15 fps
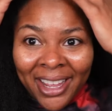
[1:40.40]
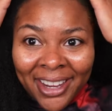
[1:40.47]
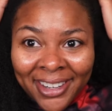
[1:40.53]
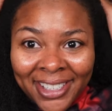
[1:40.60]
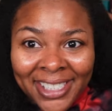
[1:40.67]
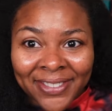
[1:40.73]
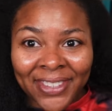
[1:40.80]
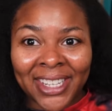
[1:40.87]
hair
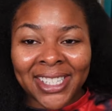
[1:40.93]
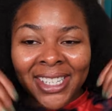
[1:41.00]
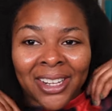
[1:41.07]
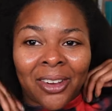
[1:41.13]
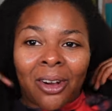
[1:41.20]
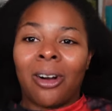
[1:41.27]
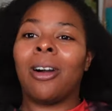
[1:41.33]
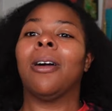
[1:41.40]
is
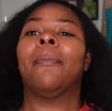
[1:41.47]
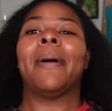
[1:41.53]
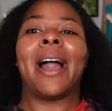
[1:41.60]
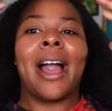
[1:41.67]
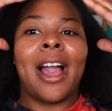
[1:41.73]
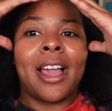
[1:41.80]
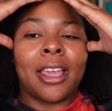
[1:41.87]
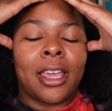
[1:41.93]
facing all
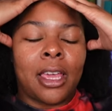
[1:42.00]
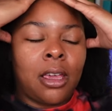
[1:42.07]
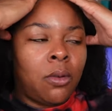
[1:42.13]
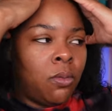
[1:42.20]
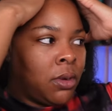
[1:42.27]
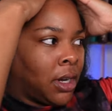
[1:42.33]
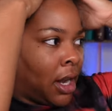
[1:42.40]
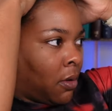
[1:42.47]
back, and
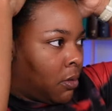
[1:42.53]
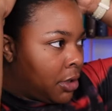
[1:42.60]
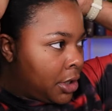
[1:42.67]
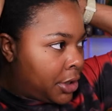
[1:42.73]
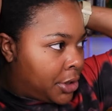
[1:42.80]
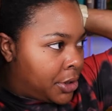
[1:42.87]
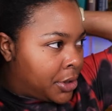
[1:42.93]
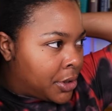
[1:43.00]
what I want
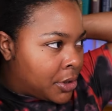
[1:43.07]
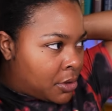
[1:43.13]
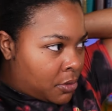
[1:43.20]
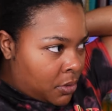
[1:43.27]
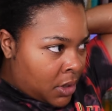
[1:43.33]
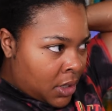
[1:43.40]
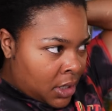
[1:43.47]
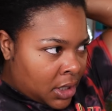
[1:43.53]
to do
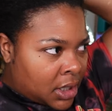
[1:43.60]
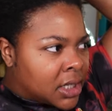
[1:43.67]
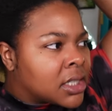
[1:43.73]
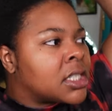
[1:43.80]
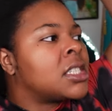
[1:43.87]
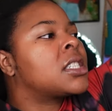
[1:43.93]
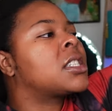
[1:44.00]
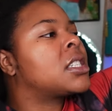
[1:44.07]
is,
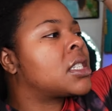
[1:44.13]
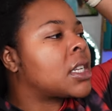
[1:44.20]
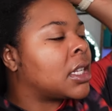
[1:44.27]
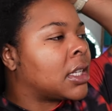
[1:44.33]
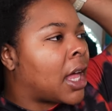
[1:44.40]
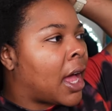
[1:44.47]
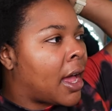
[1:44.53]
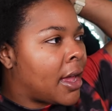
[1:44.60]
since it's a
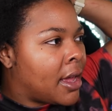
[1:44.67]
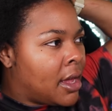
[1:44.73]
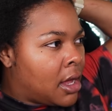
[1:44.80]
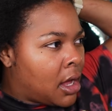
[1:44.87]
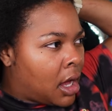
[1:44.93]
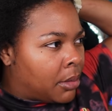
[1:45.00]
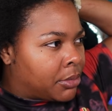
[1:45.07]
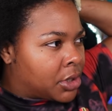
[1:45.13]
lot,
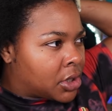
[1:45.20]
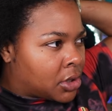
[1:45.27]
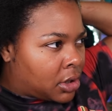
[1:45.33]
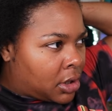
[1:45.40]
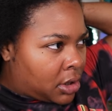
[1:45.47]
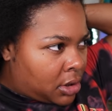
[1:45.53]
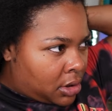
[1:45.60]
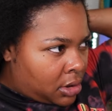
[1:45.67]
I'm just
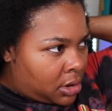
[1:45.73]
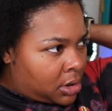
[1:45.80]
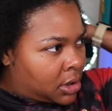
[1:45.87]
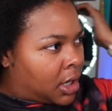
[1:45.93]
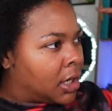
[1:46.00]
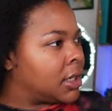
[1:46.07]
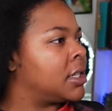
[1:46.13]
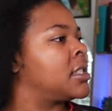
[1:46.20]
gonna
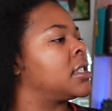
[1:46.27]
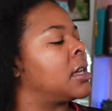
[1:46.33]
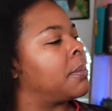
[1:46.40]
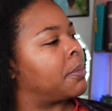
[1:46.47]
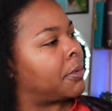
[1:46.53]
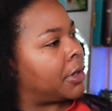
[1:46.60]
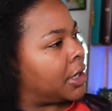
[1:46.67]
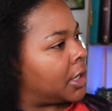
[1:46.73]
kind of
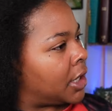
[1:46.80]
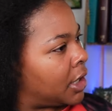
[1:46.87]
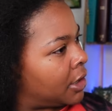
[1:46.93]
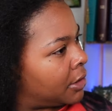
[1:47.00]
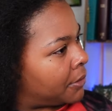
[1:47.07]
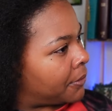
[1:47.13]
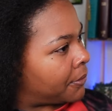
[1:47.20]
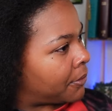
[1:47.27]
separate it in
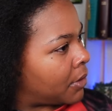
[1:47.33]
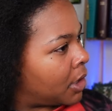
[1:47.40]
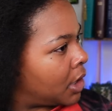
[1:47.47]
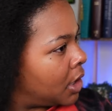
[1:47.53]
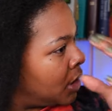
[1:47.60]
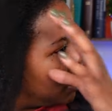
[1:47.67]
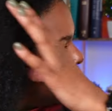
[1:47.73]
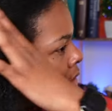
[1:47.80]
the front.